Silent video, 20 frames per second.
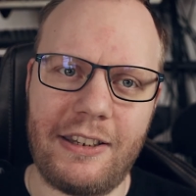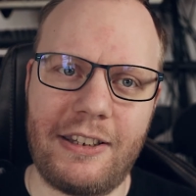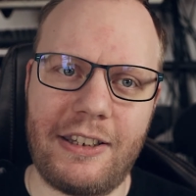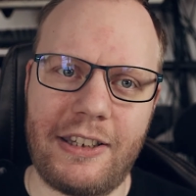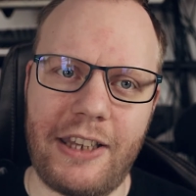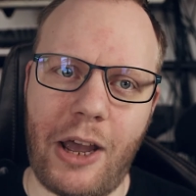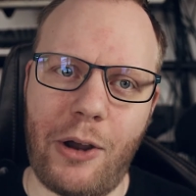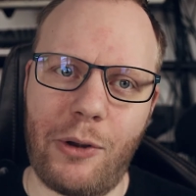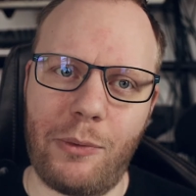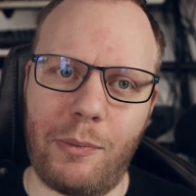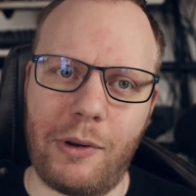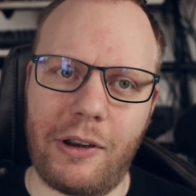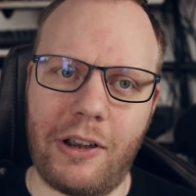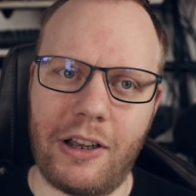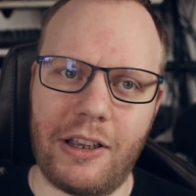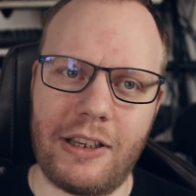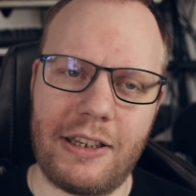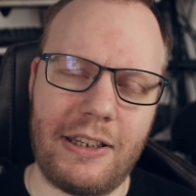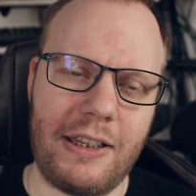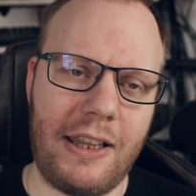sound
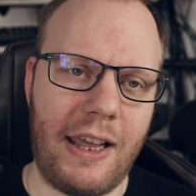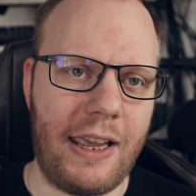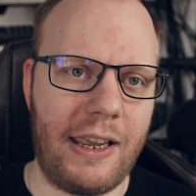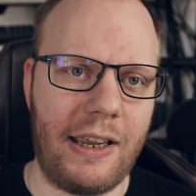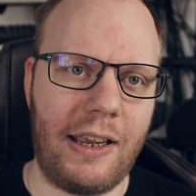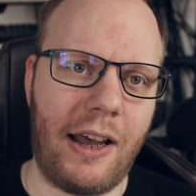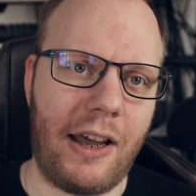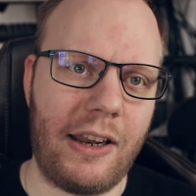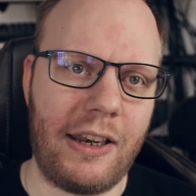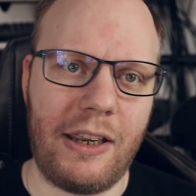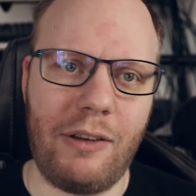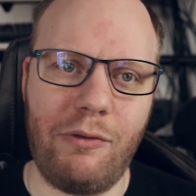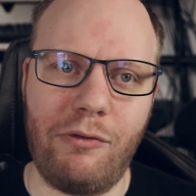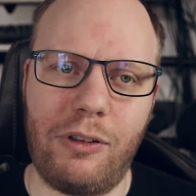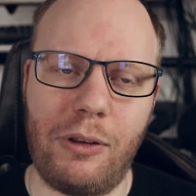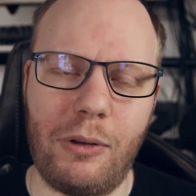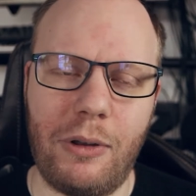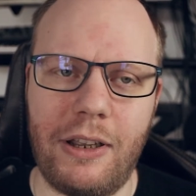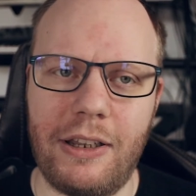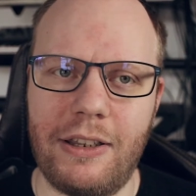because they got
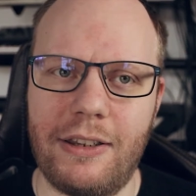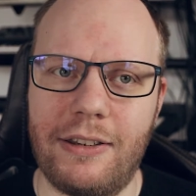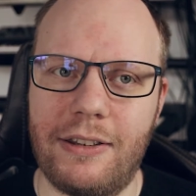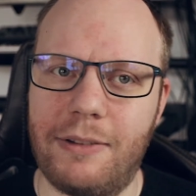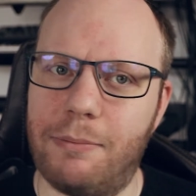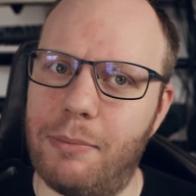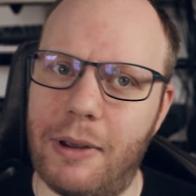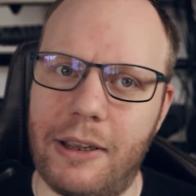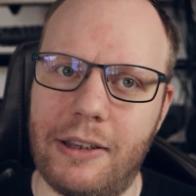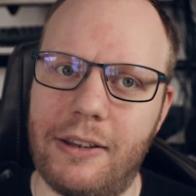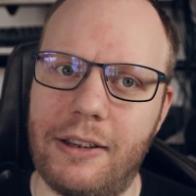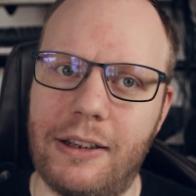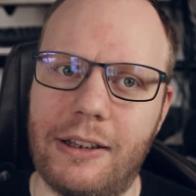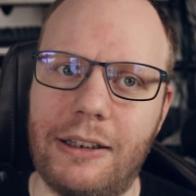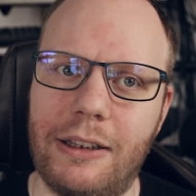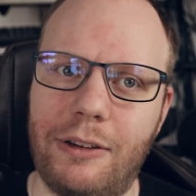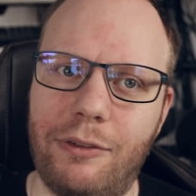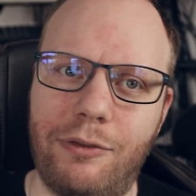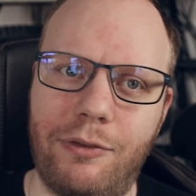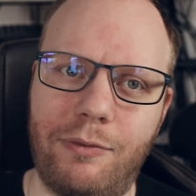influenced
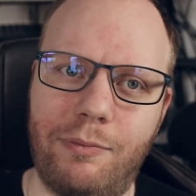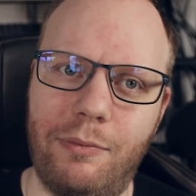basically